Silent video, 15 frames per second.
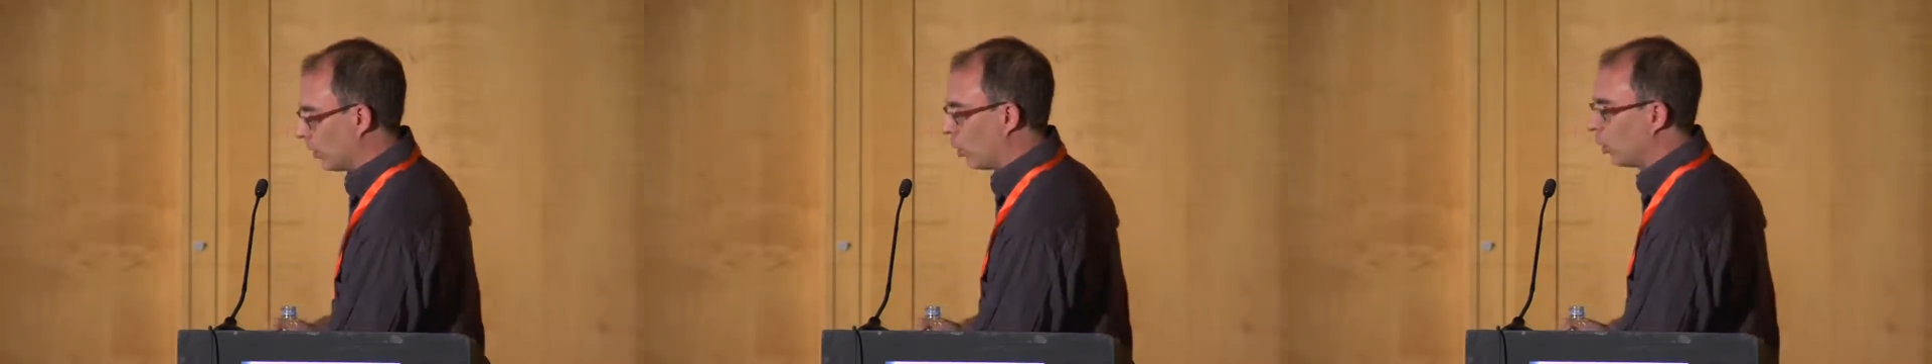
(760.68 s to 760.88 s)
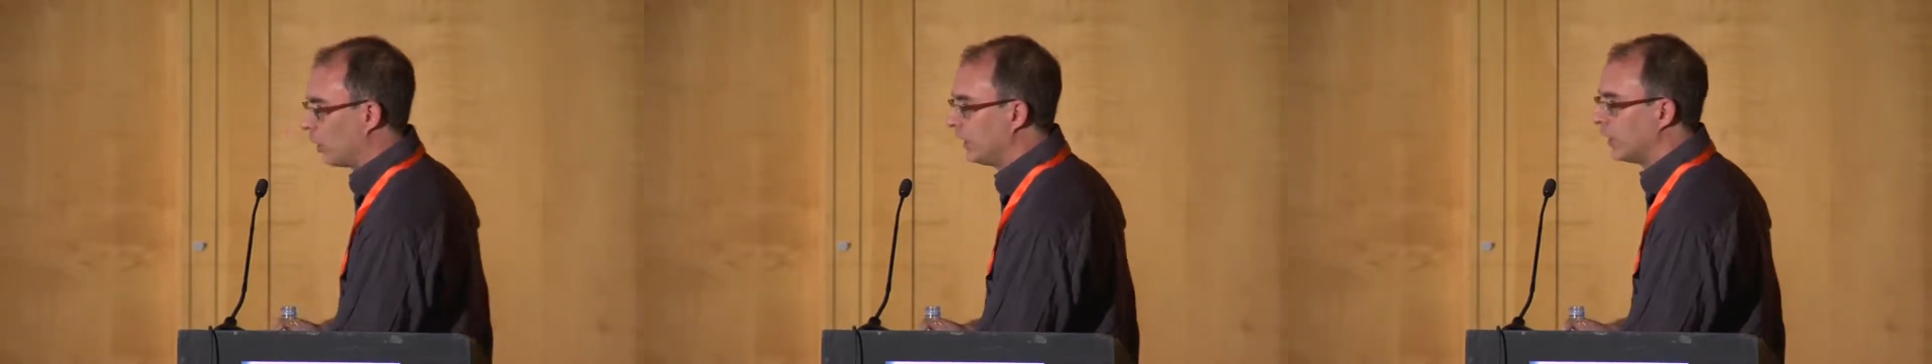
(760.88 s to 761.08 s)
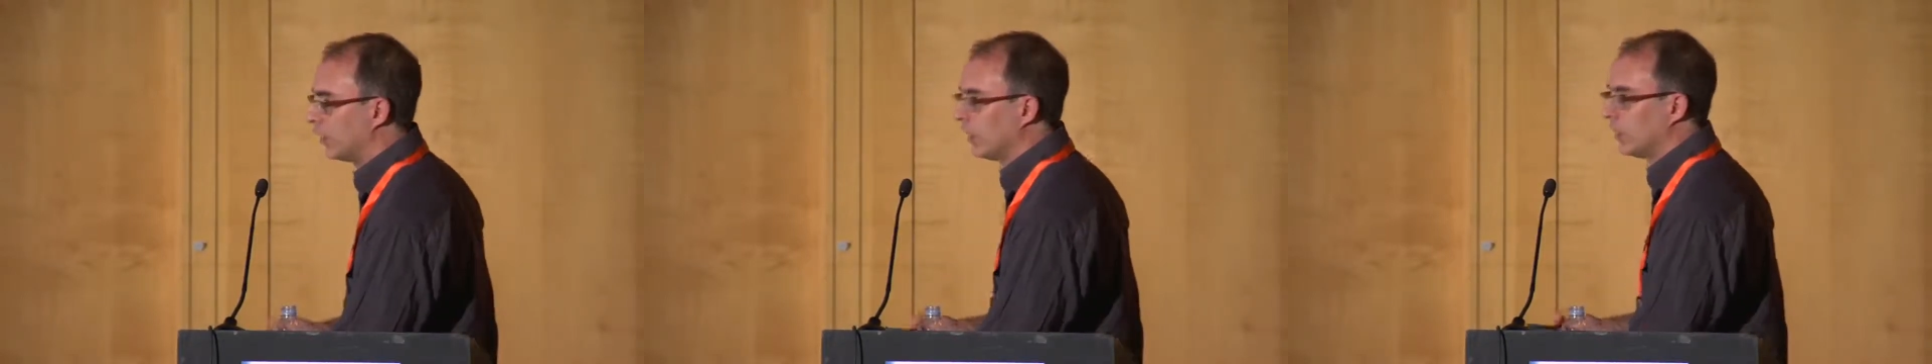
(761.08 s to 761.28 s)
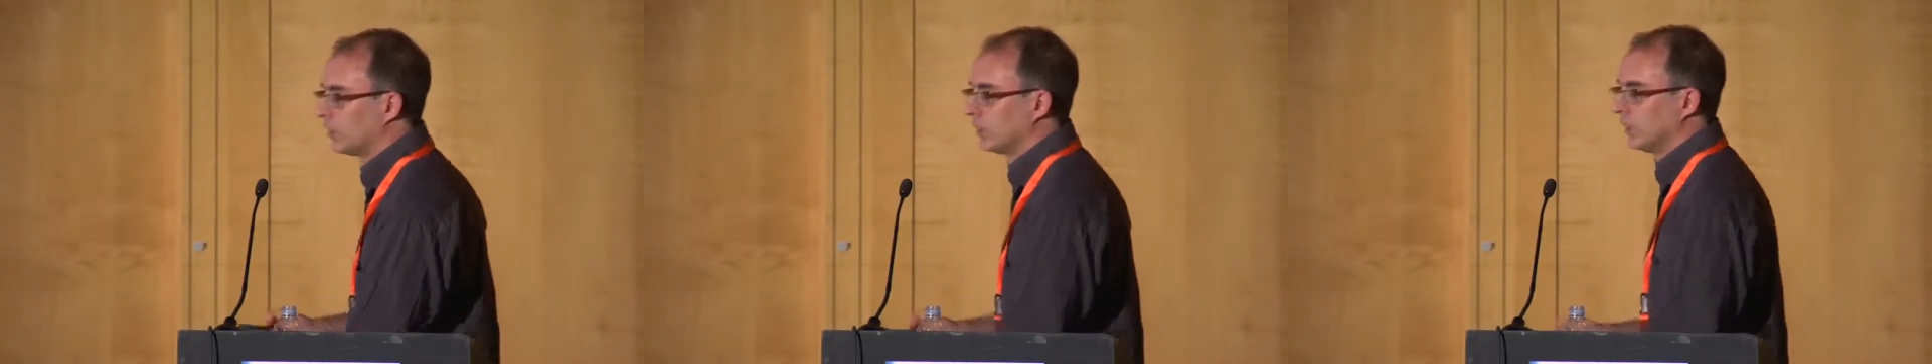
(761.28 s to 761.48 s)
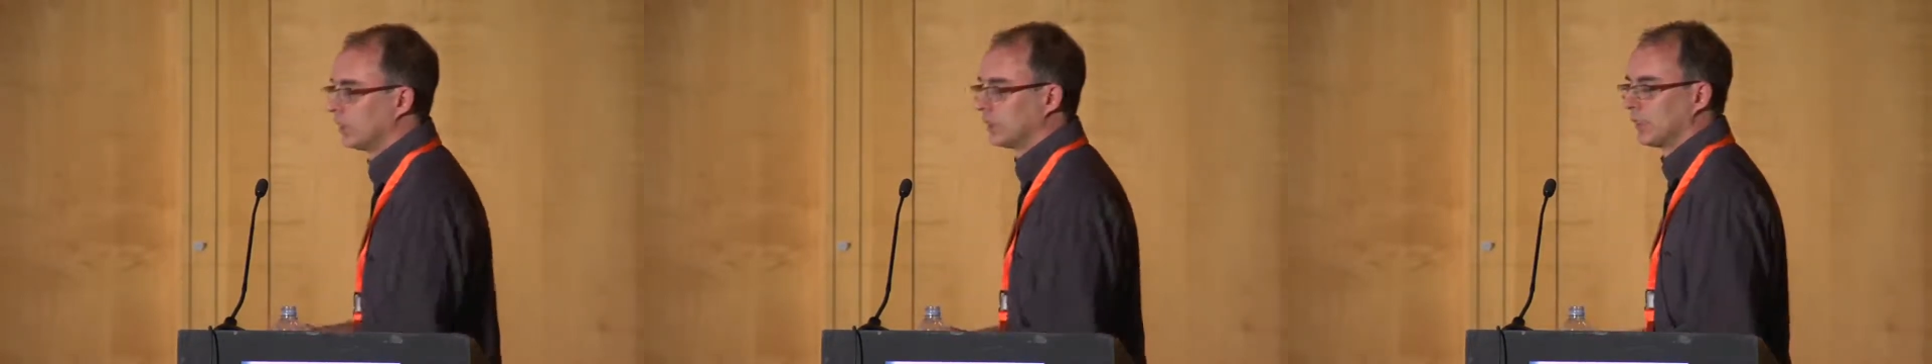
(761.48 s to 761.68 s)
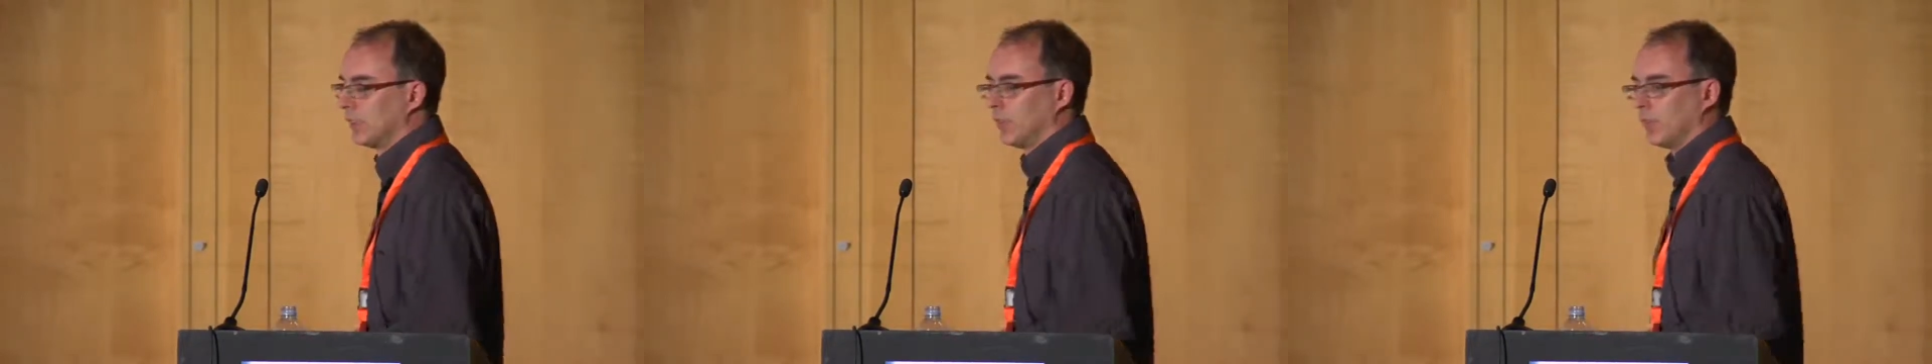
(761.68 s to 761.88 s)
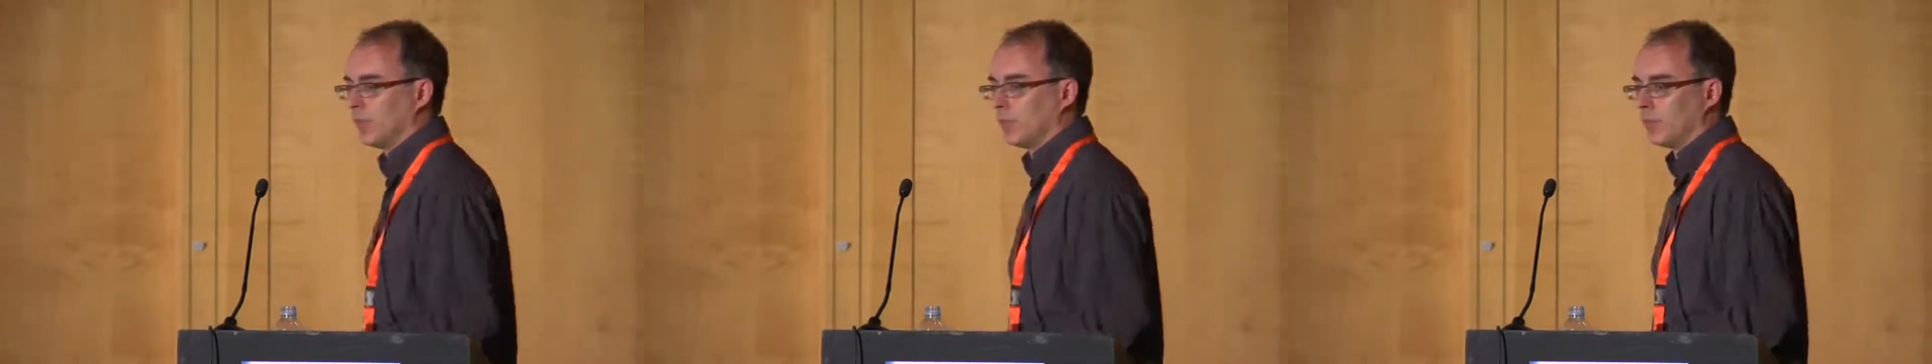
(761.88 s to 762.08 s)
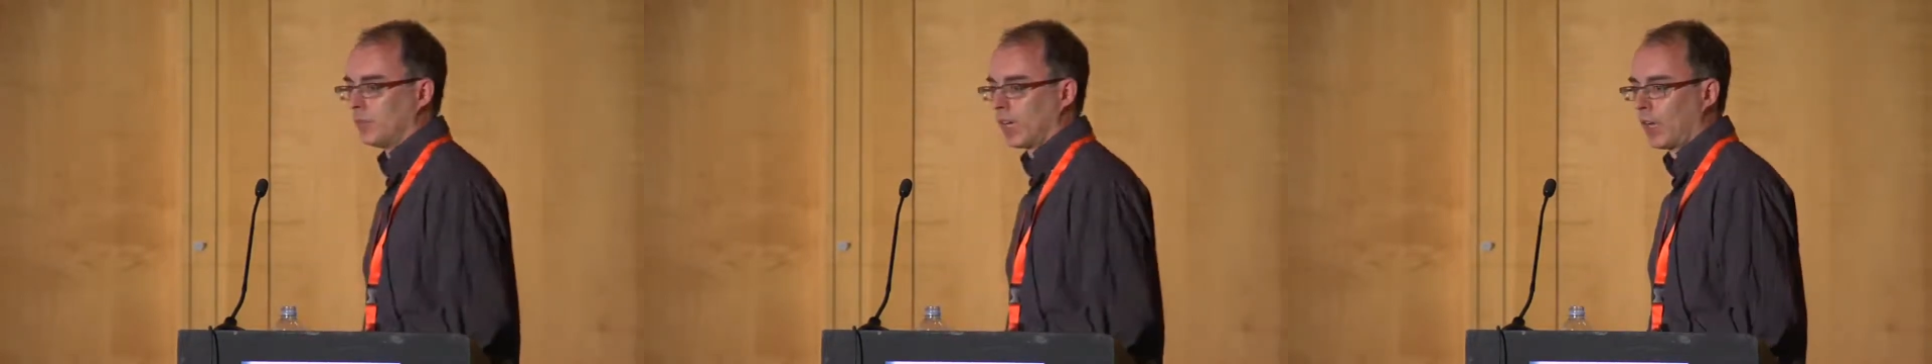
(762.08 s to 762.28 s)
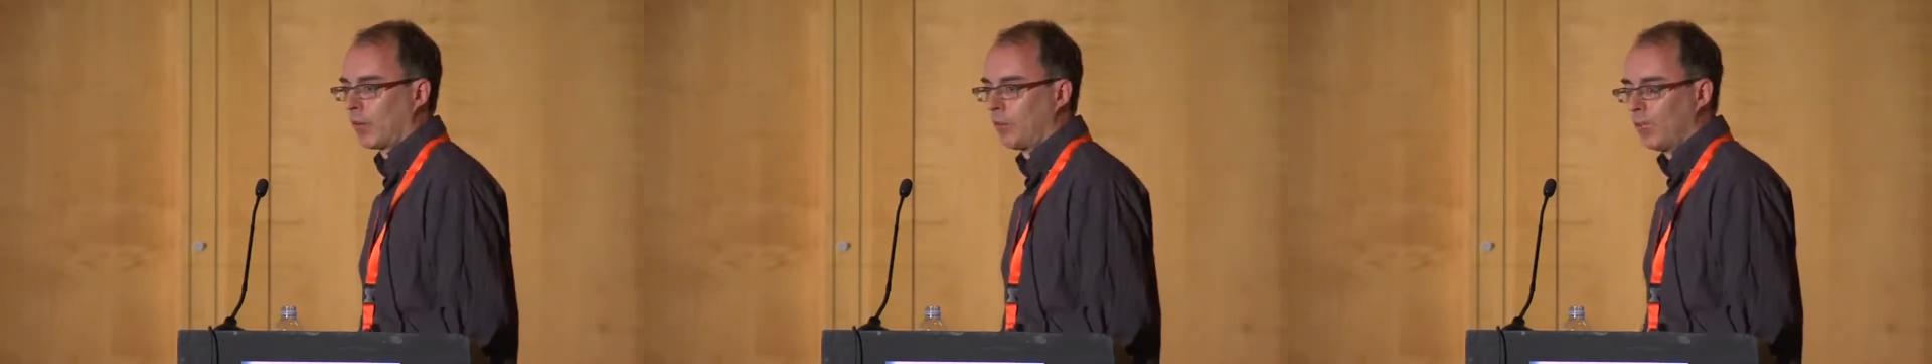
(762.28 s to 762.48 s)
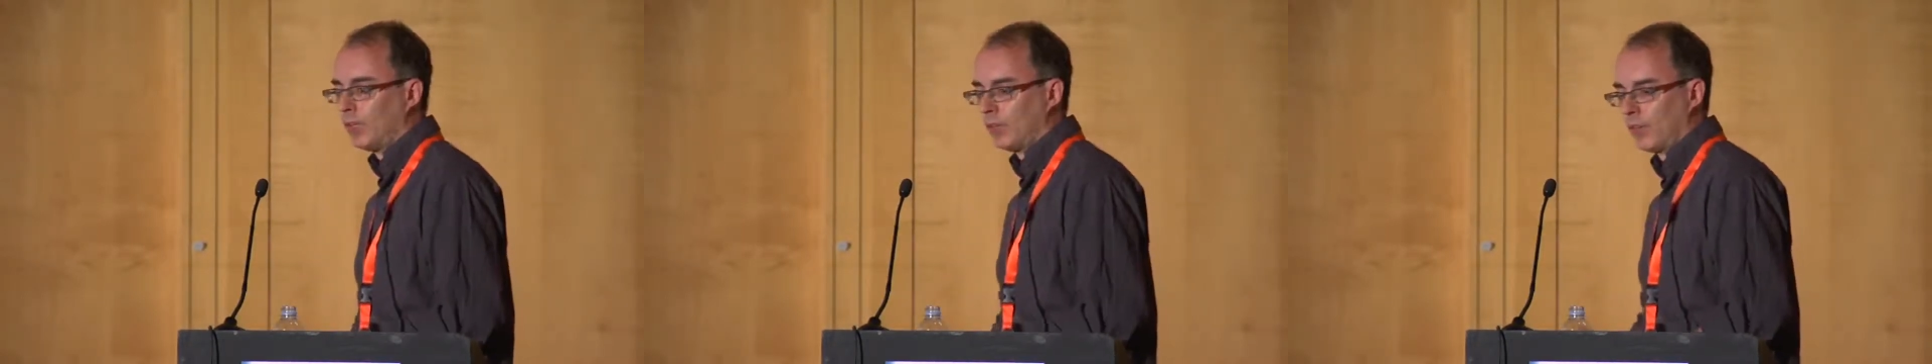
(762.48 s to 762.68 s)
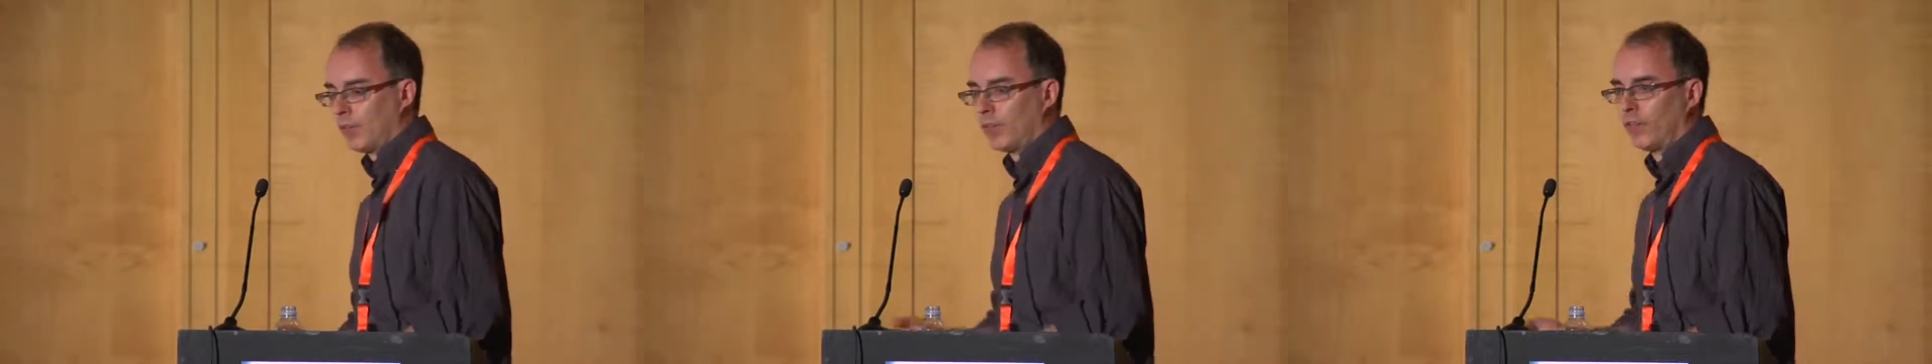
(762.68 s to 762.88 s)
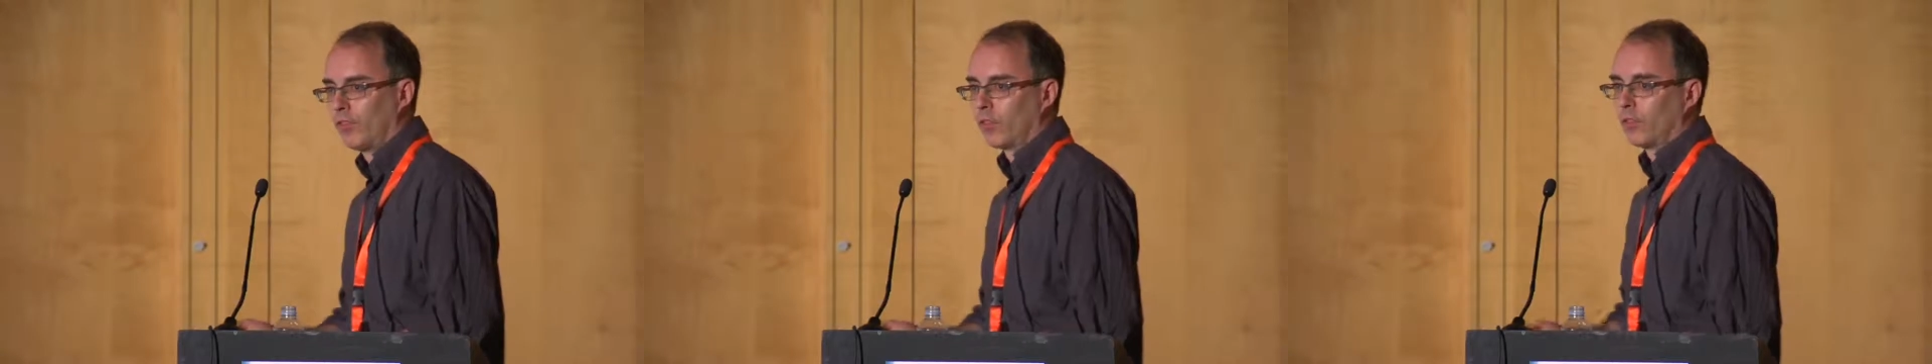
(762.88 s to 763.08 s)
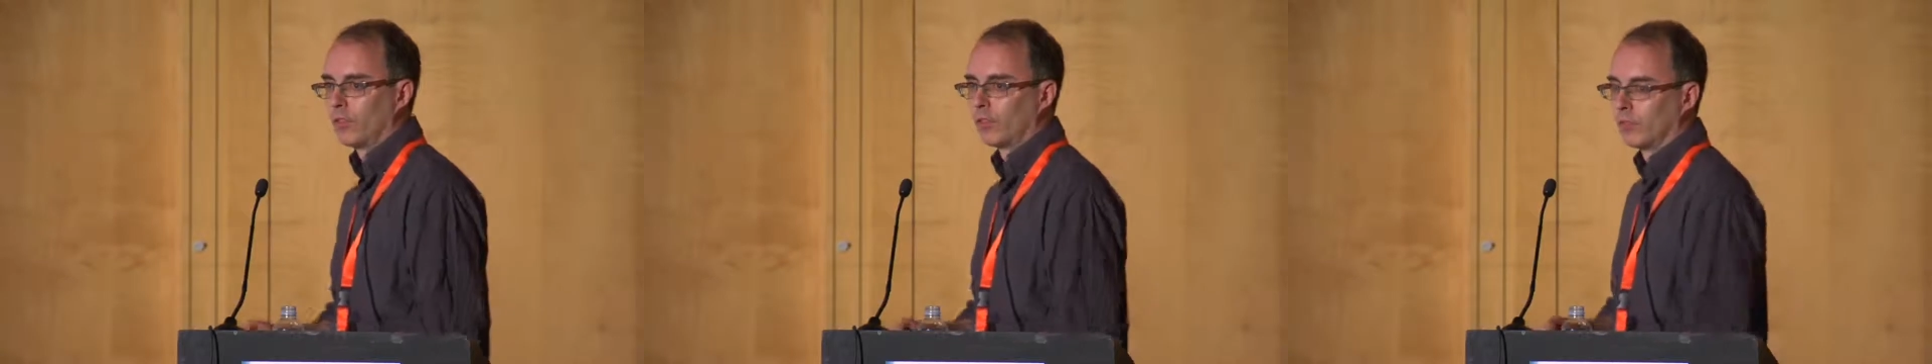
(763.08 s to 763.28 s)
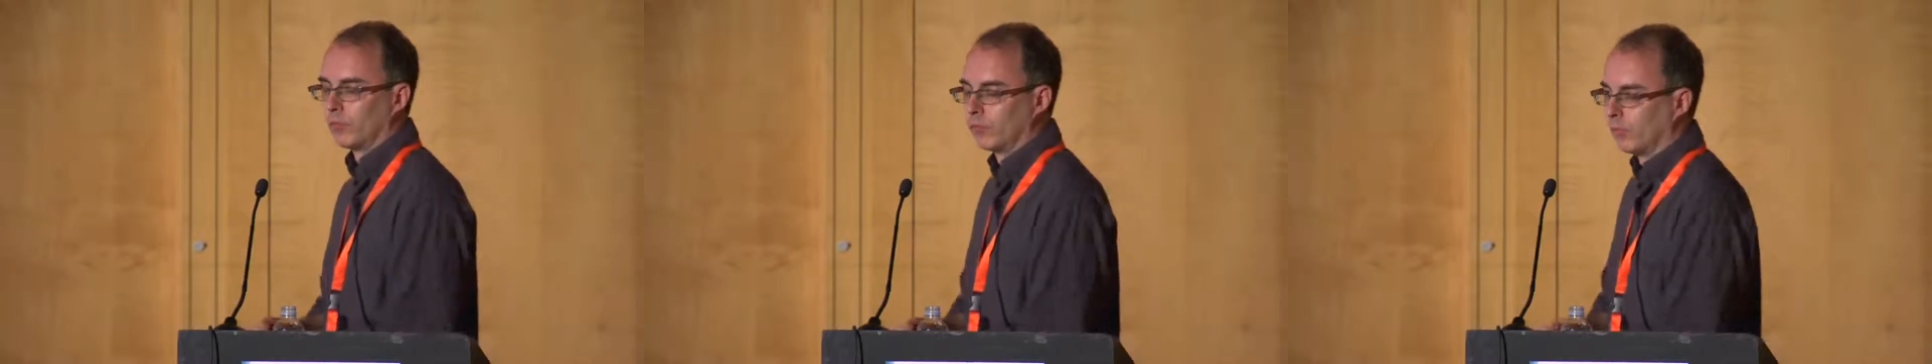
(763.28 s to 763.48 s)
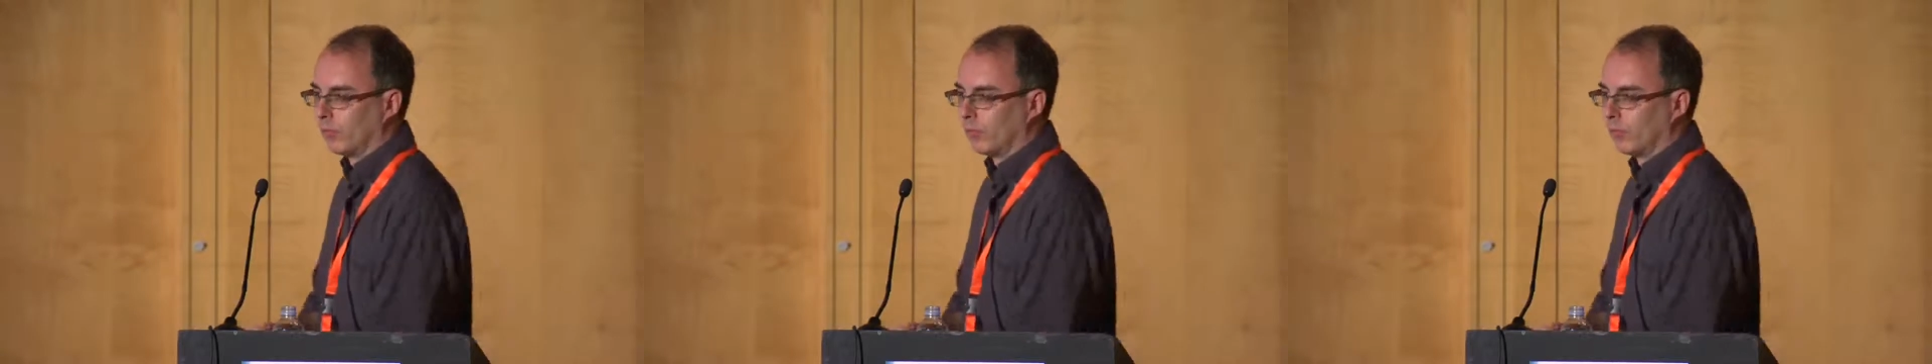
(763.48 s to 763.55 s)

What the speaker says: oncolytic viruses have been developed for